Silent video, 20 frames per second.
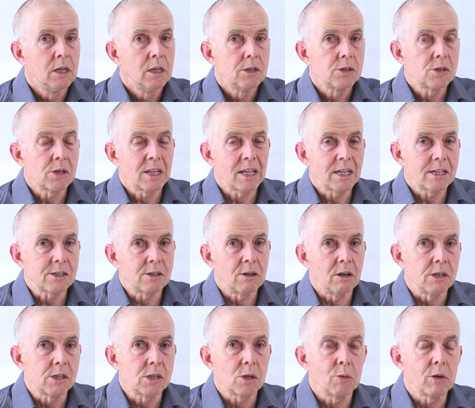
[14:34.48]
So that's
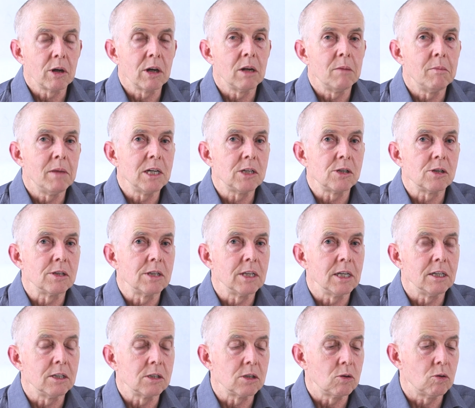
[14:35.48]
nice. So we're going to measure
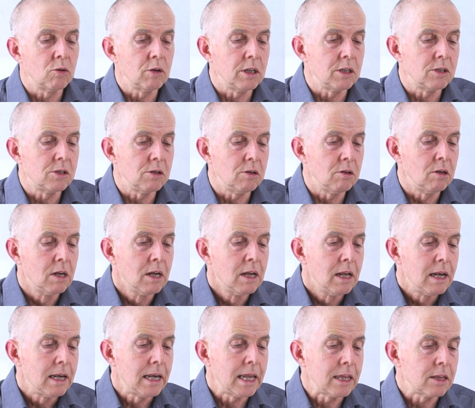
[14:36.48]
things according to
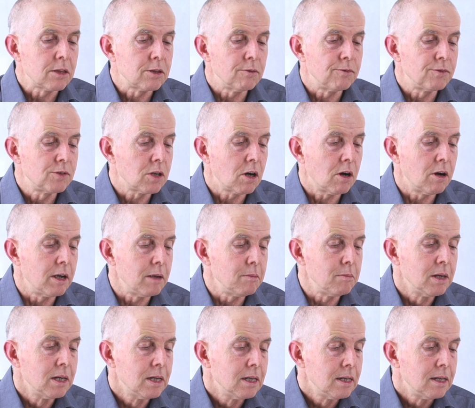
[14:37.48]
length of time,
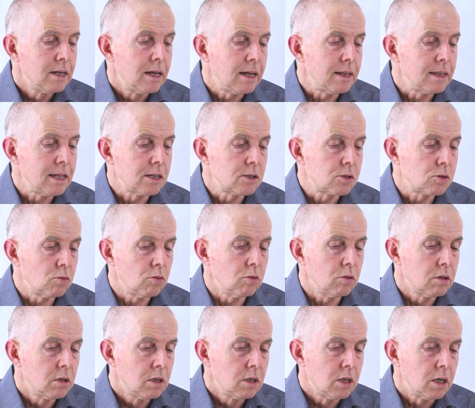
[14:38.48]
and that's
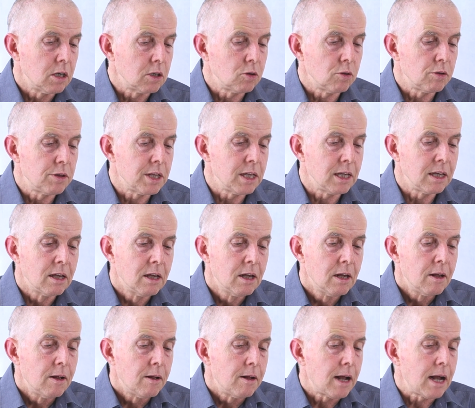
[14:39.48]
all a good thing.
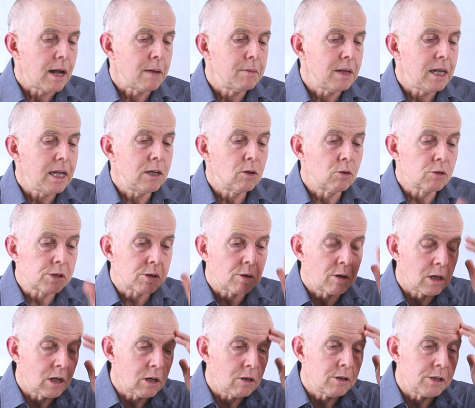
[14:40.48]
It also
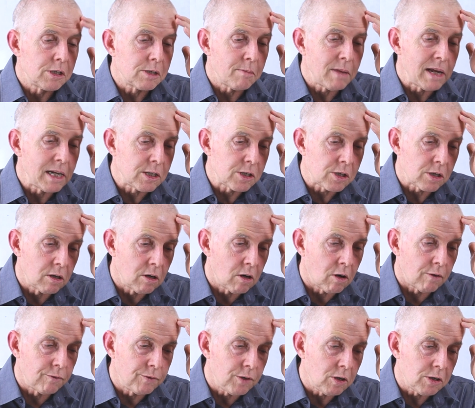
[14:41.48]
includes a mention
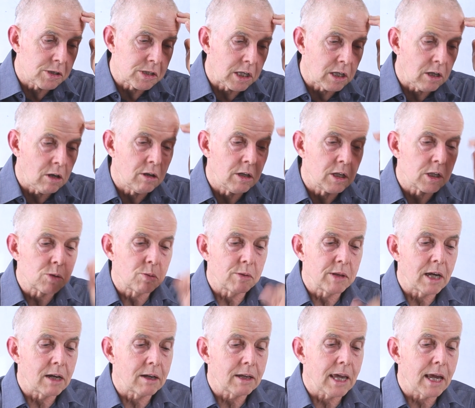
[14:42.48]
of using units
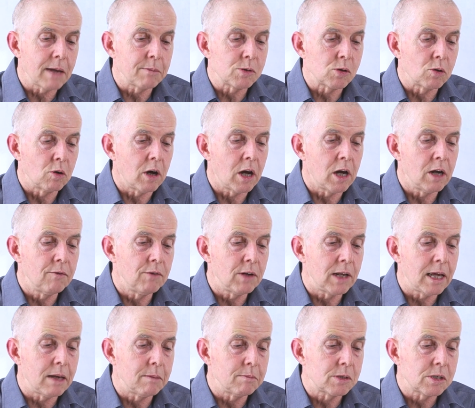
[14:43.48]
without gaps or
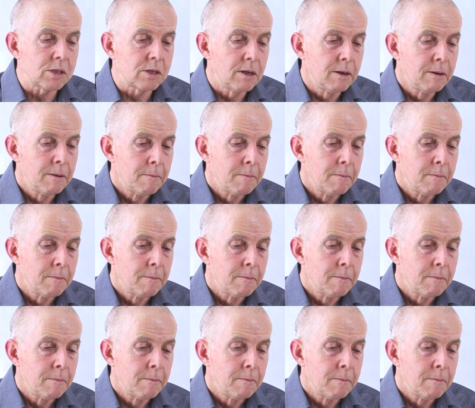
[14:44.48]
overlaps.